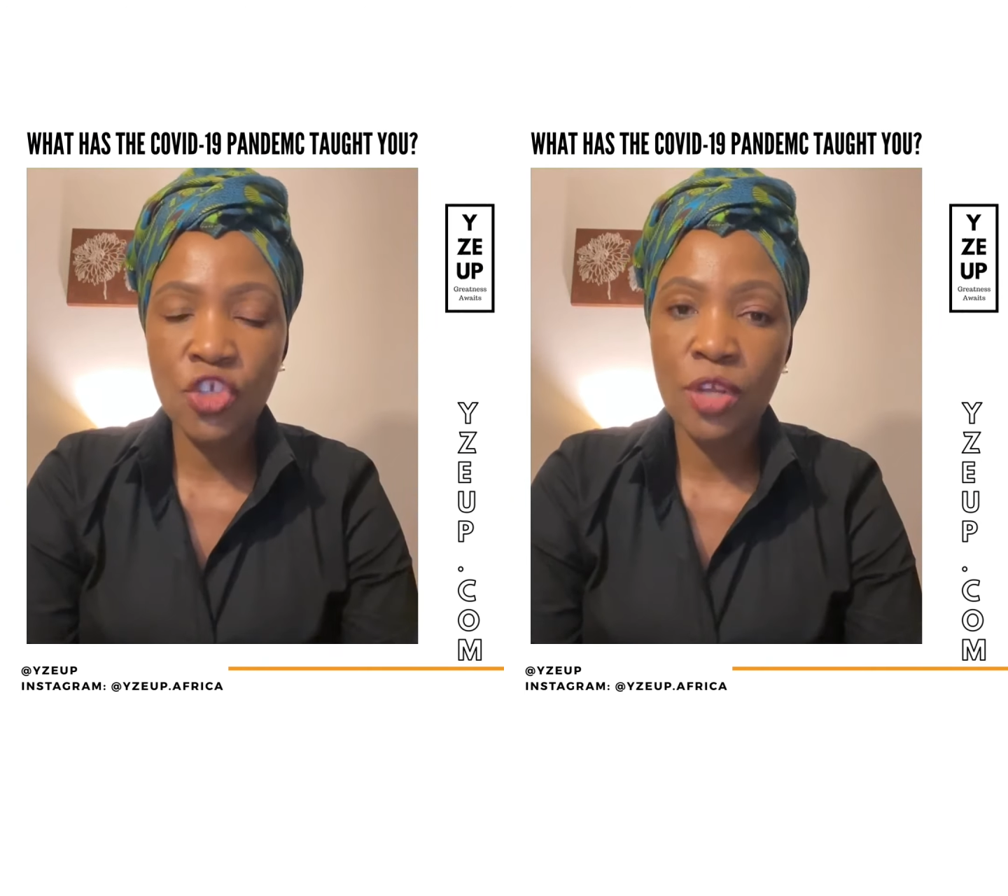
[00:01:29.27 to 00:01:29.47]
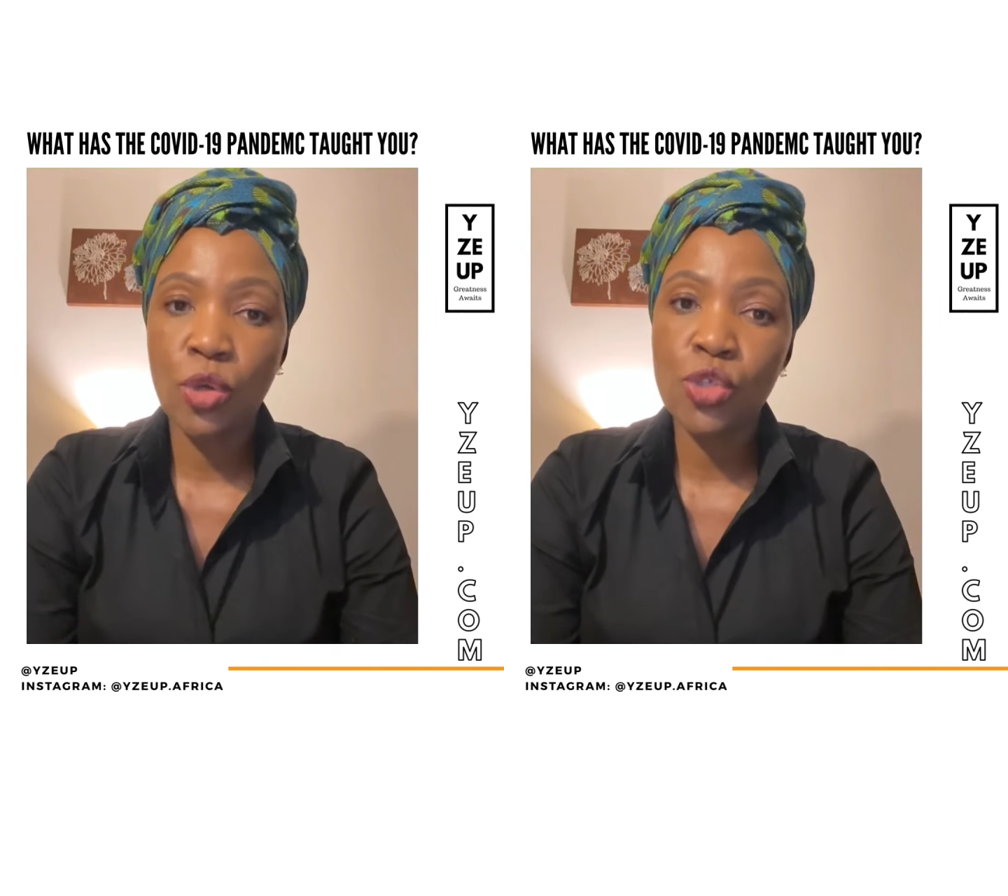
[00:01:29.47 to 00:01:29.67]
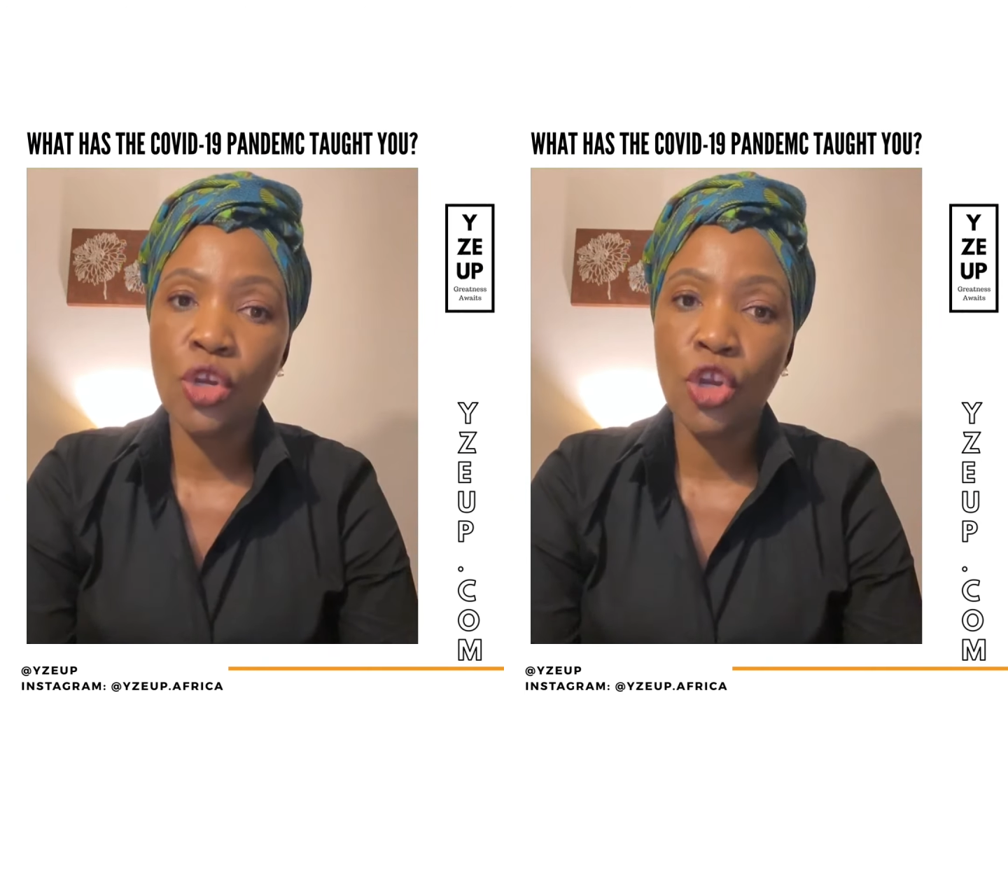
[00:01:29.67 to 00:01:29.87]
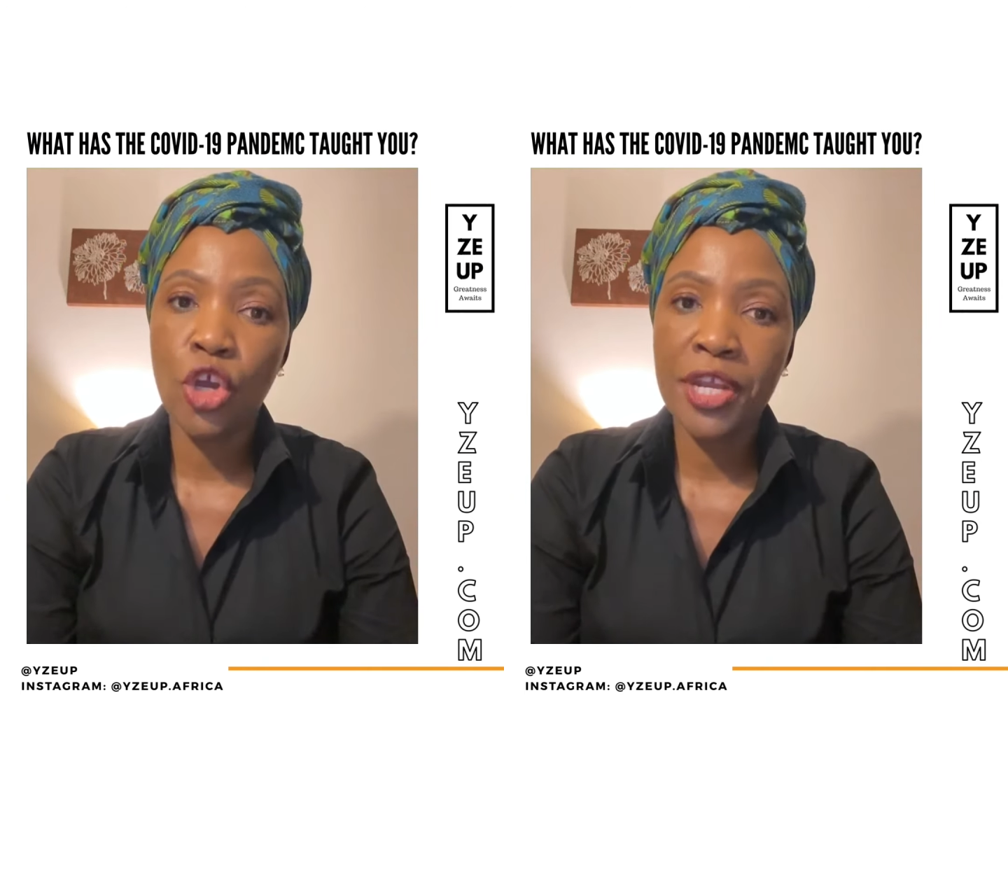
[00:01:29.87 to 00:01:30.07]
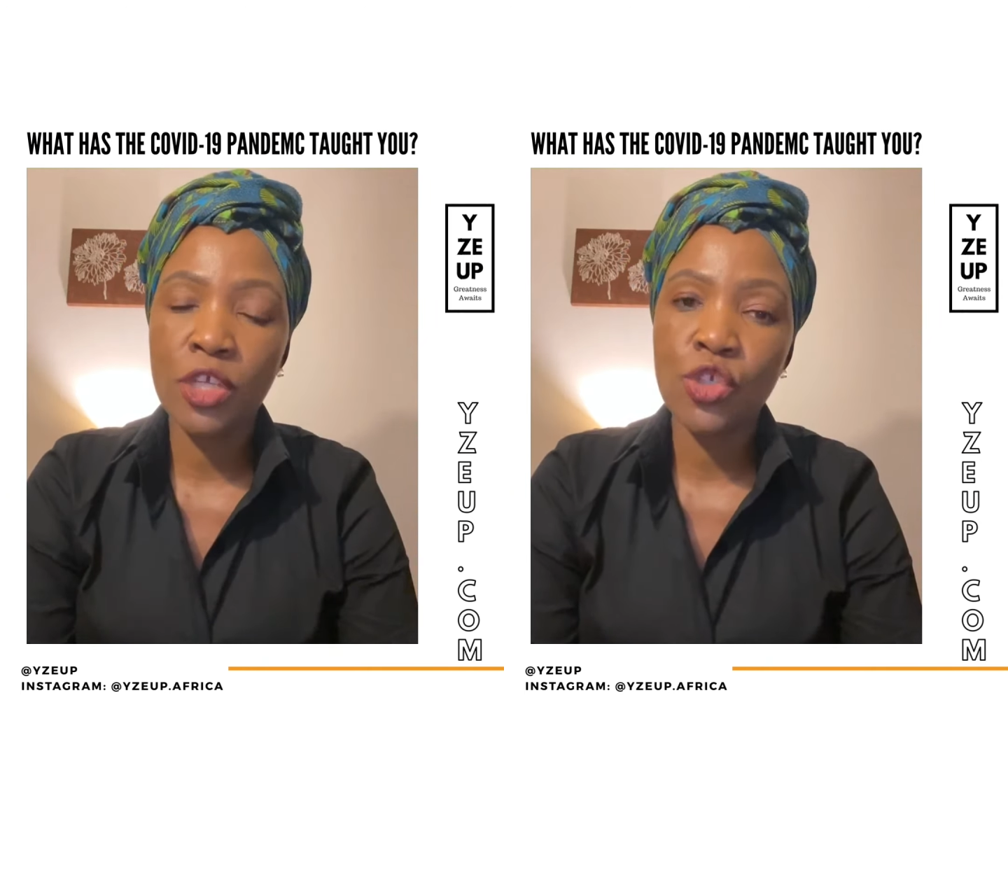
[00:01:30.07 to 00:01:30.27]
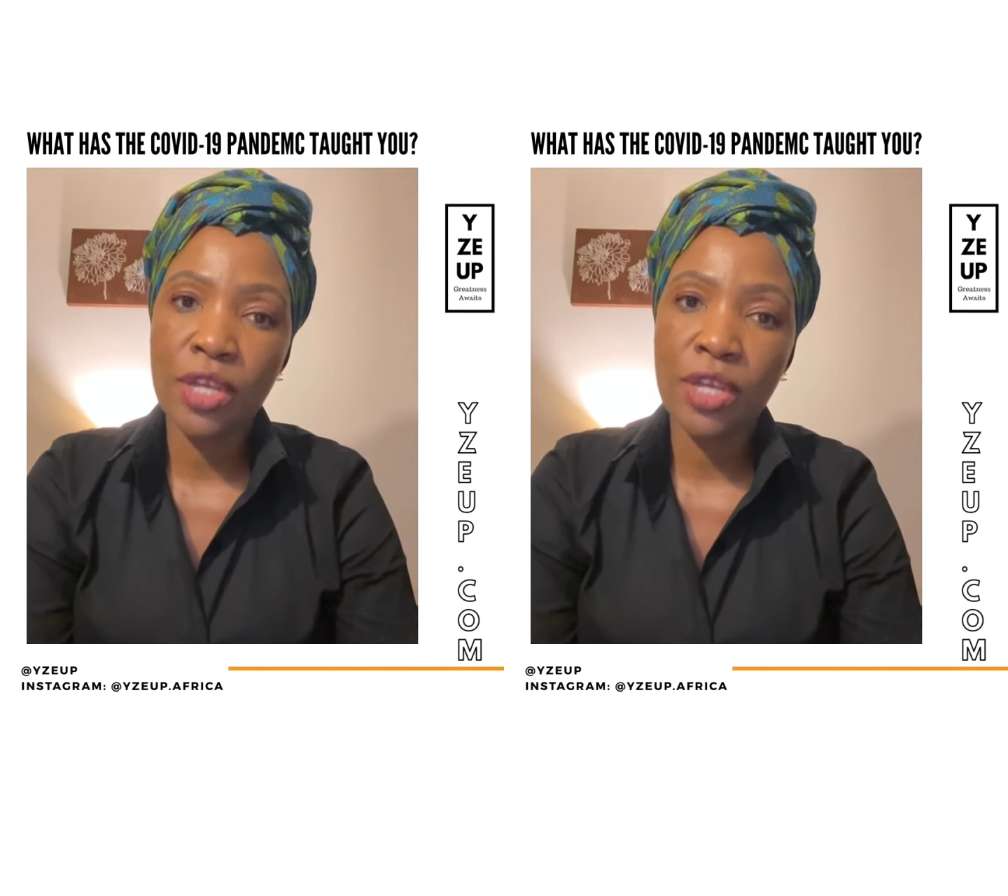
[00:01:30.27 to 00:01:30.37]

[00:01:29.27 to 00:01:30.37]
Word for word: and also learning to